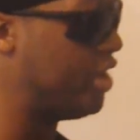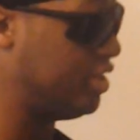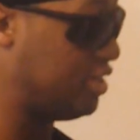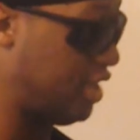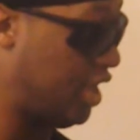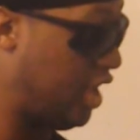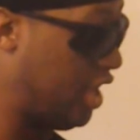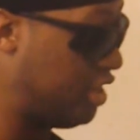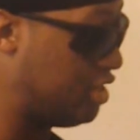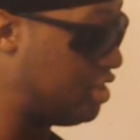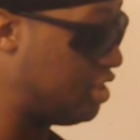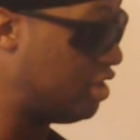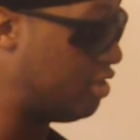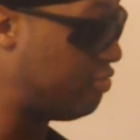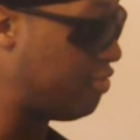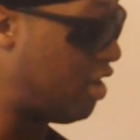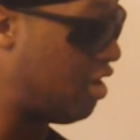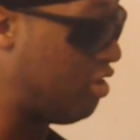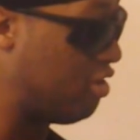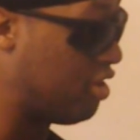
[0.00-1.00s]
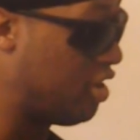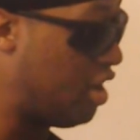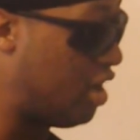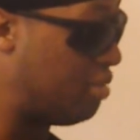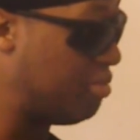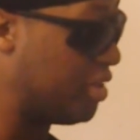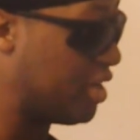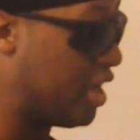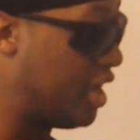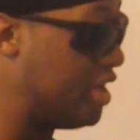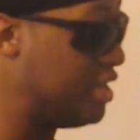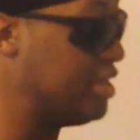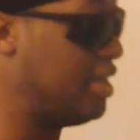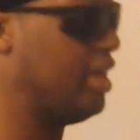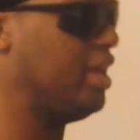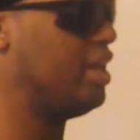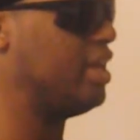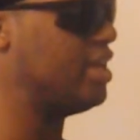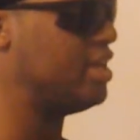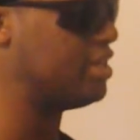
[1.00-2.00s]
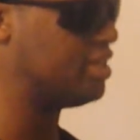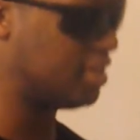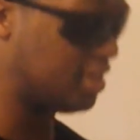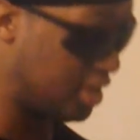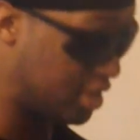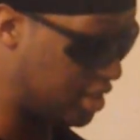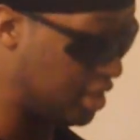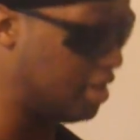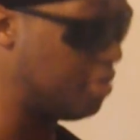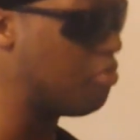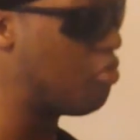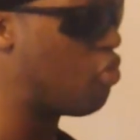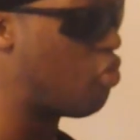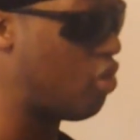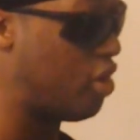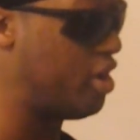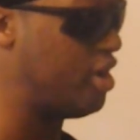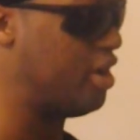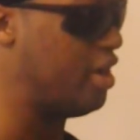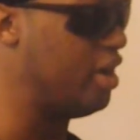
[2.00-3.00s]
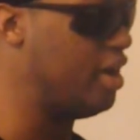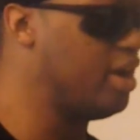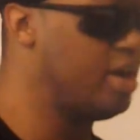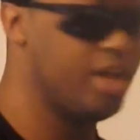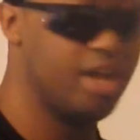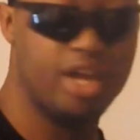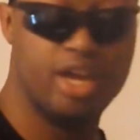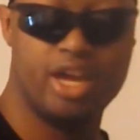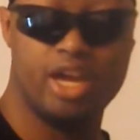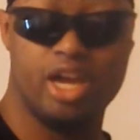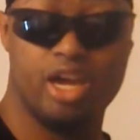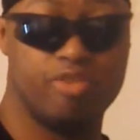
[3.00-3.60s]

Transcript: answer the phone call because it is something important. If